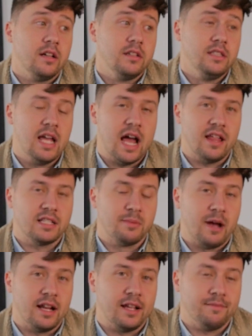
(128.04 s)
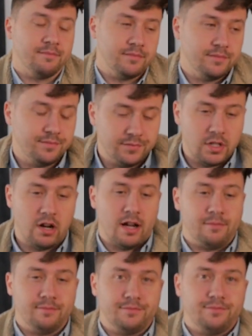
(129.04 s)
Yeah, that's about it. All right.
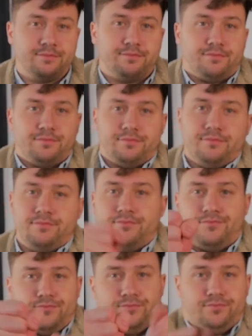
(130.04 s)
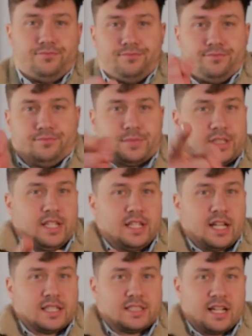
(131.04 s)
Mm, see you
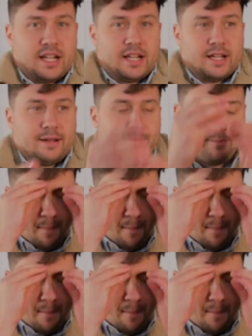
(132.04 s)
next time.